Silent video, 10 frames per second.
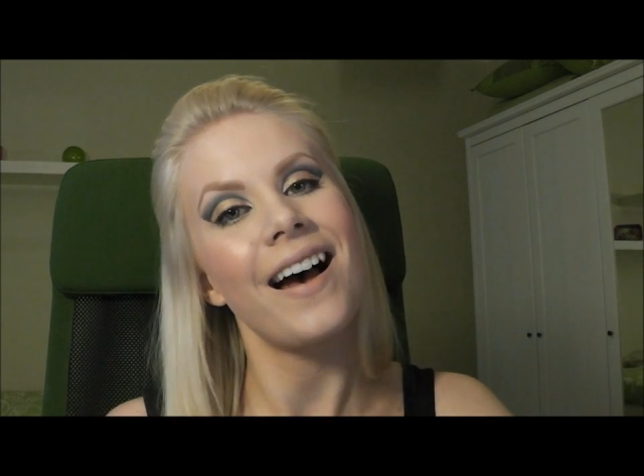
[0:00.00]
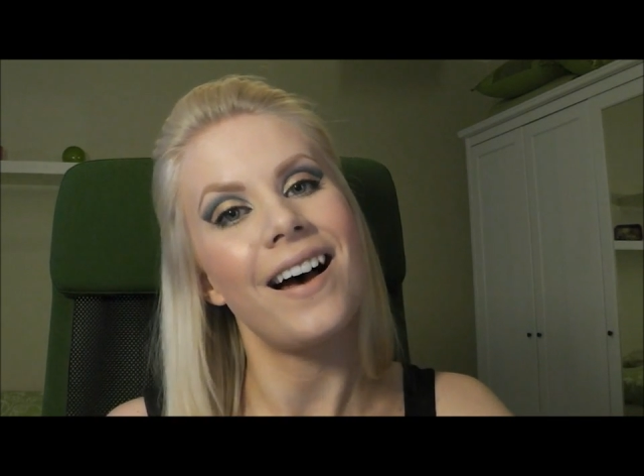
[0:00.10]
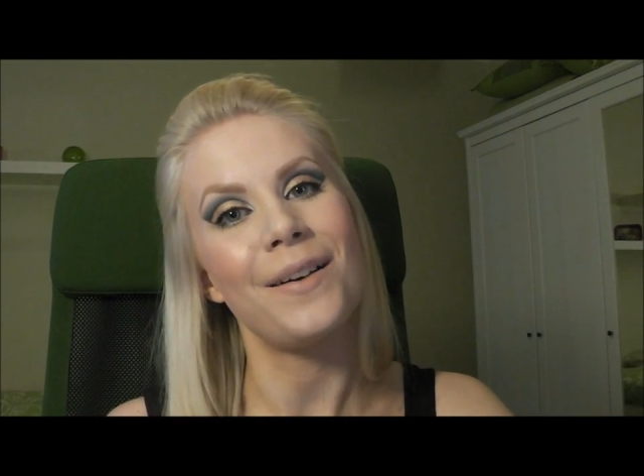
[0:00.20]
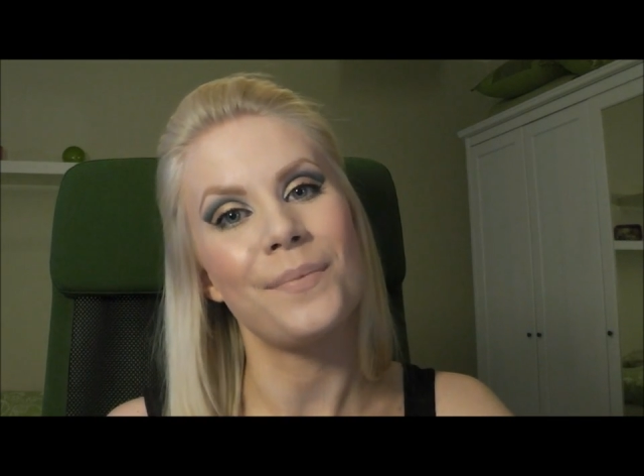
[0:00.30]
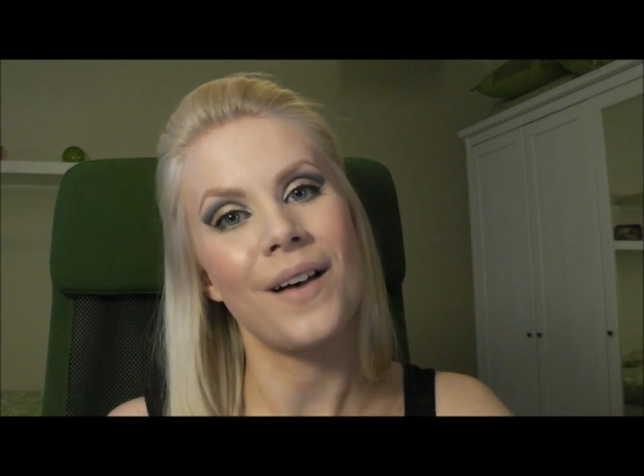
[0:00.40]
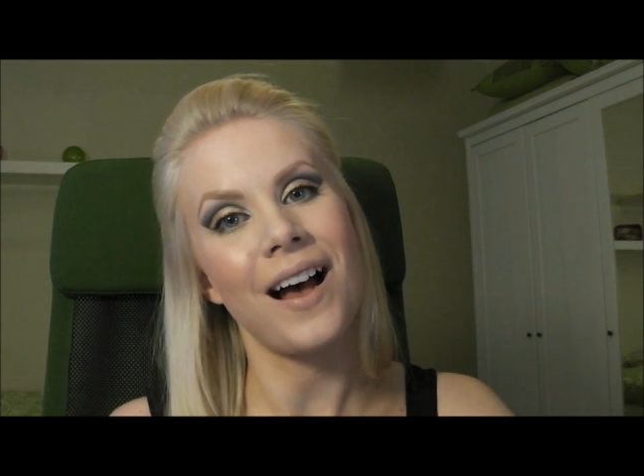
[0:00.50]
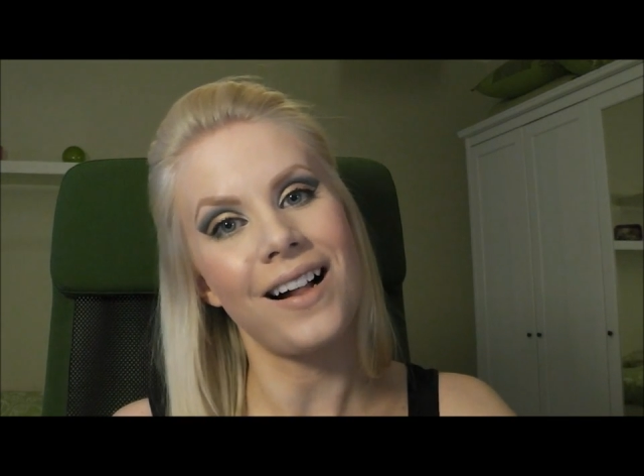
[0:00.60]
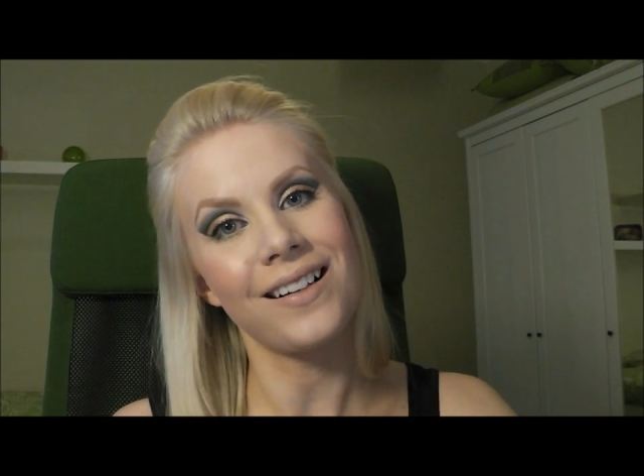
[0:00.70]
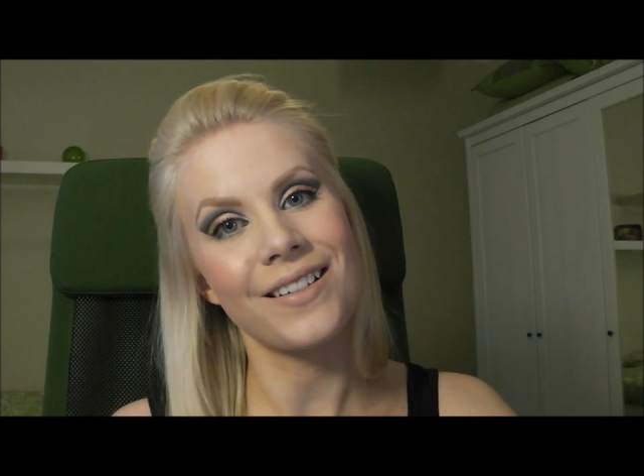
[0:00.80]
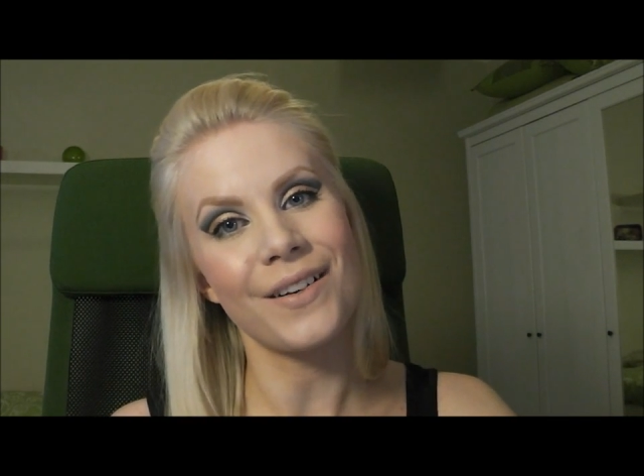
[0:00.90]

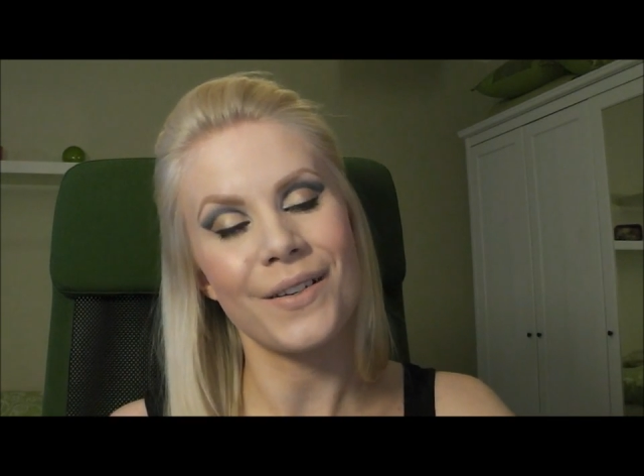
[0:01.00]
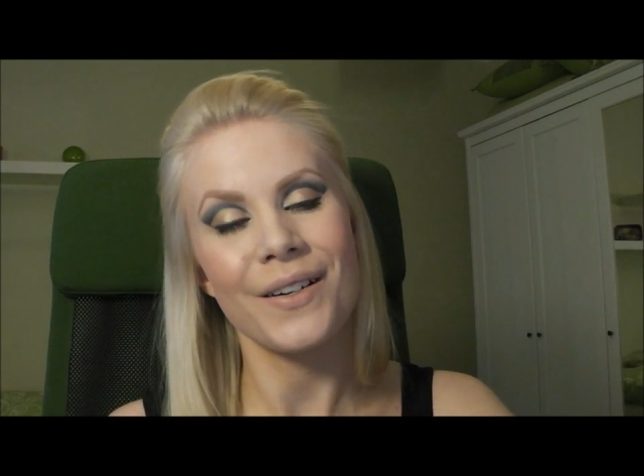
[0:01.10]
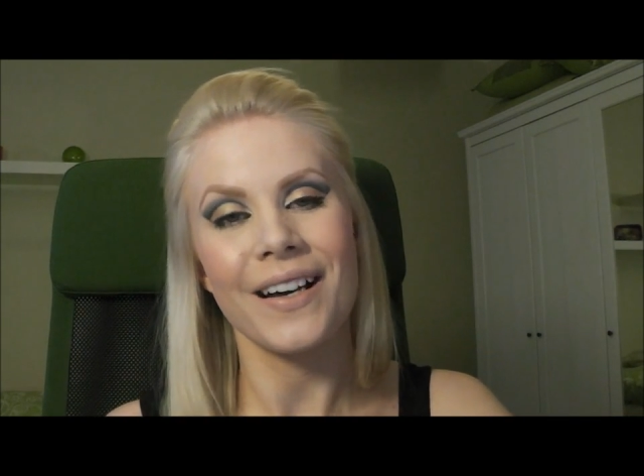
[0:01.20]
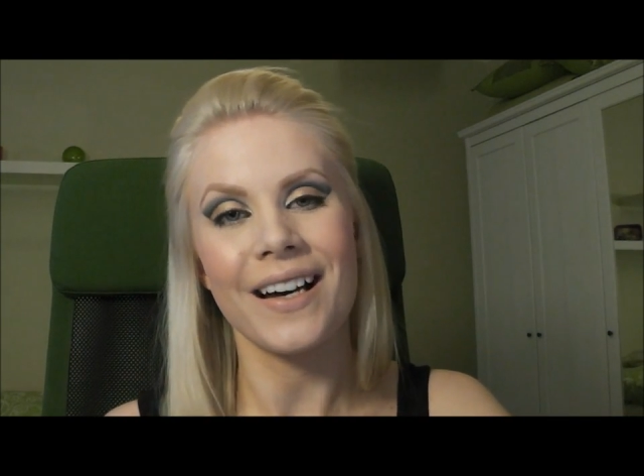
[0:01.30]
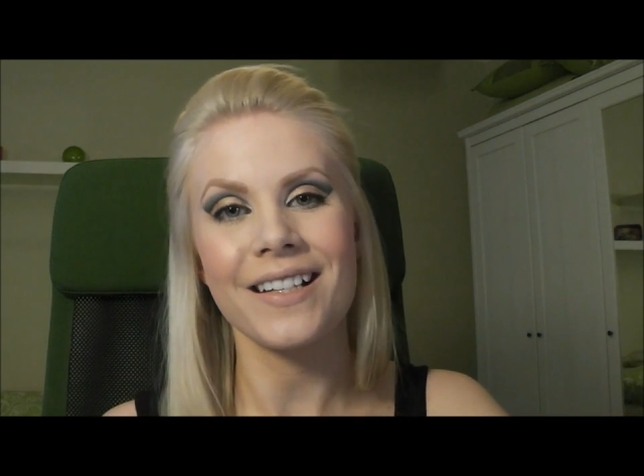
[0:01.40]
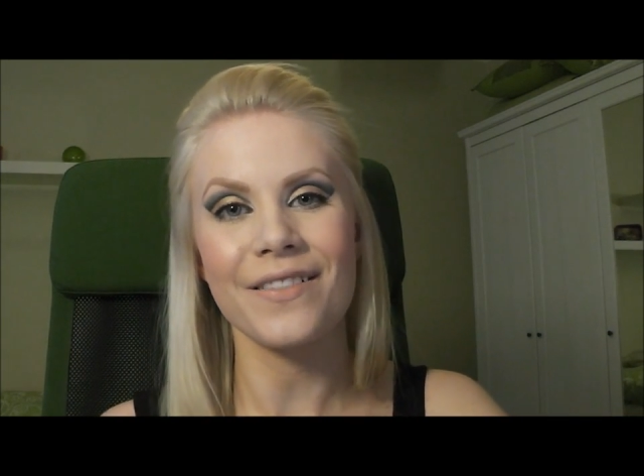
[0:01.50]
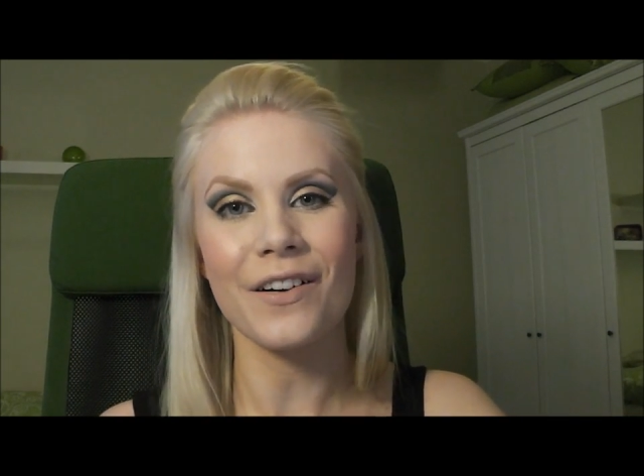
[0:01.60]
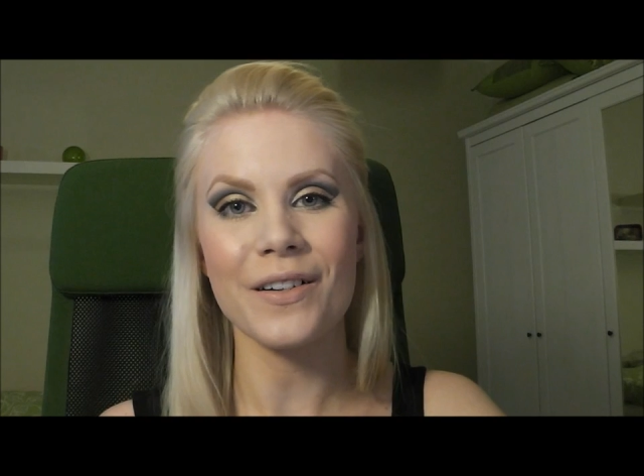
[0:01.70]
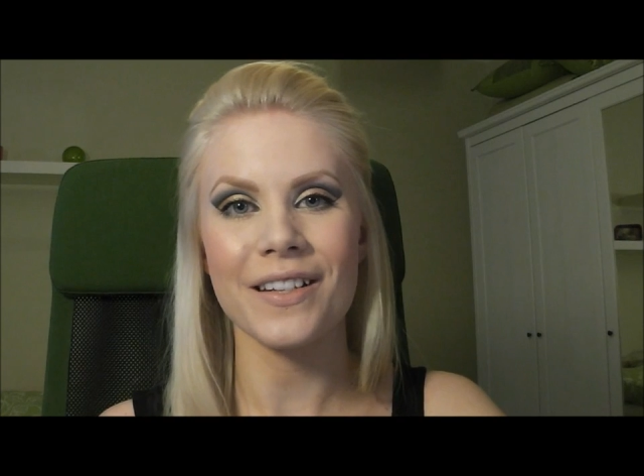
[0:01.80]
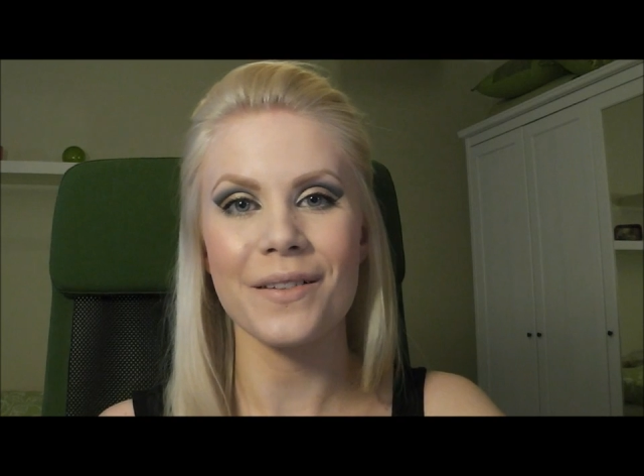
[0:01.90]
I'll talk to you guys
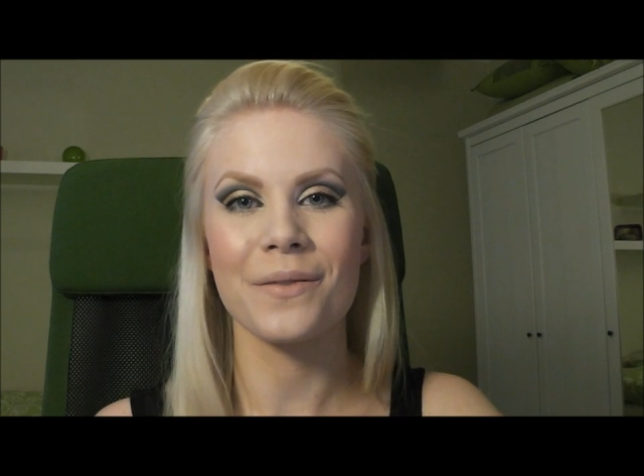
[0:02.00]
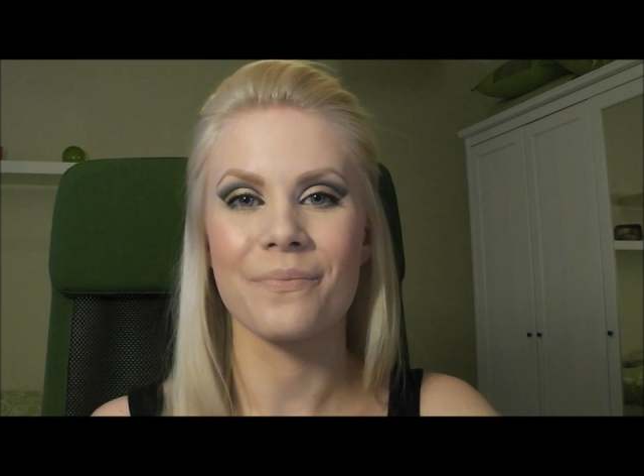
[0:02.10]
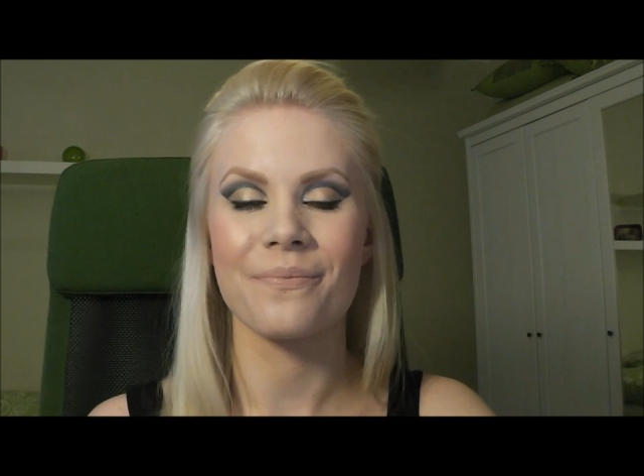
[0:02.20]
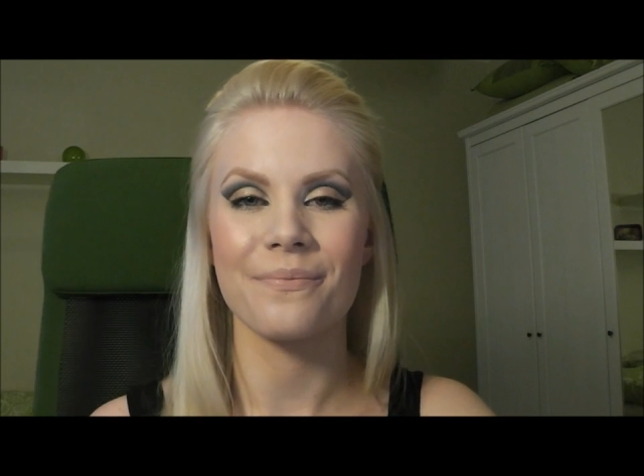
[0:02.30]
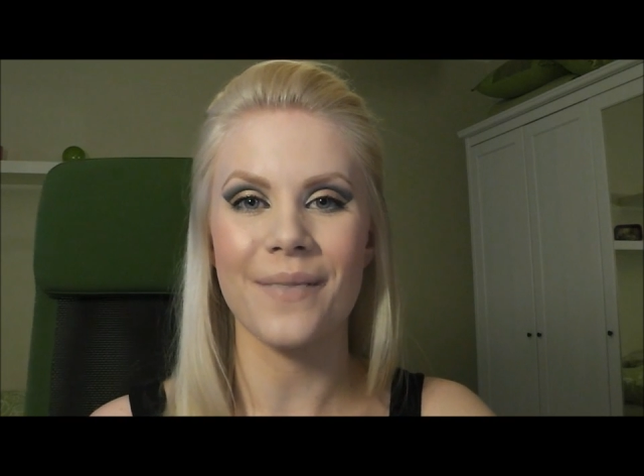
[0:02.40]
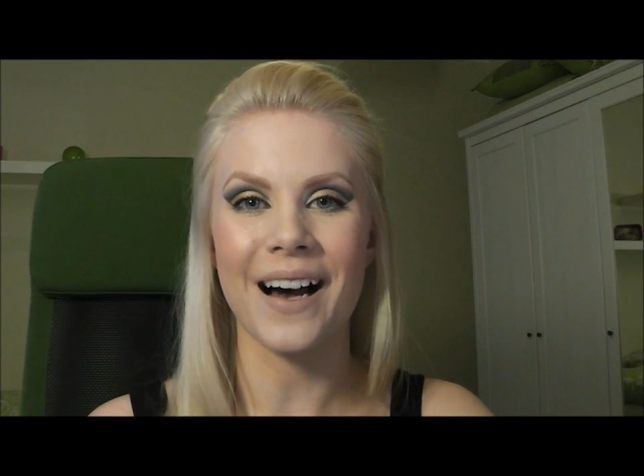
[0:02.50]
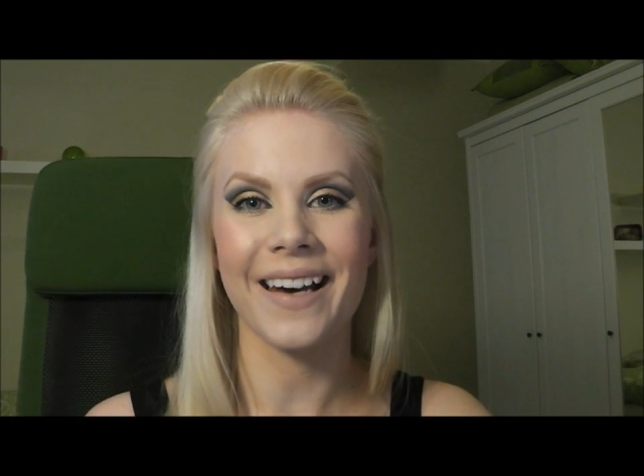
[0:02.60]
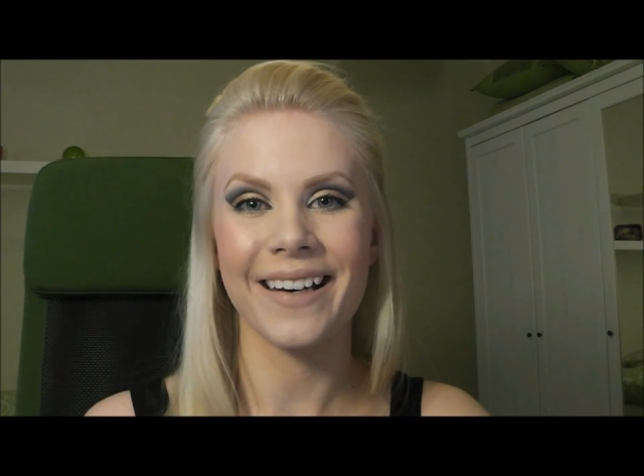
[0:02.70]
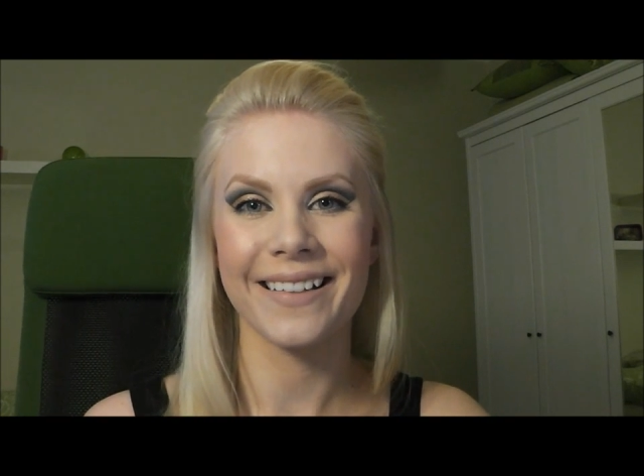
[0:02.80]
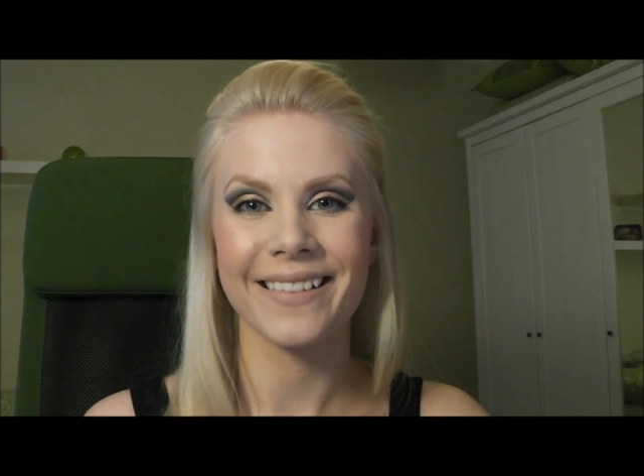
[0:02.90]
very soon.
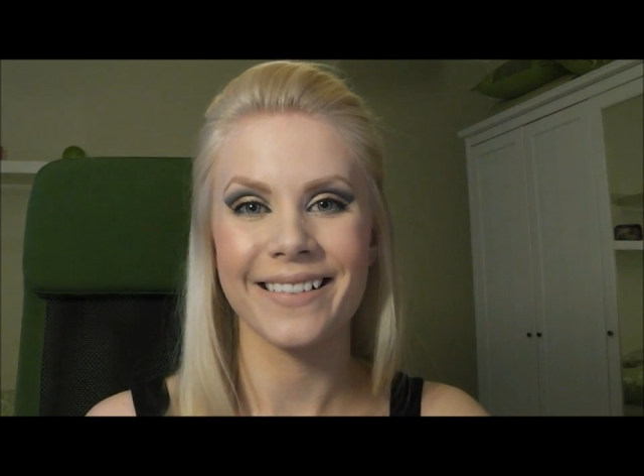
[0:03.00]
Bye.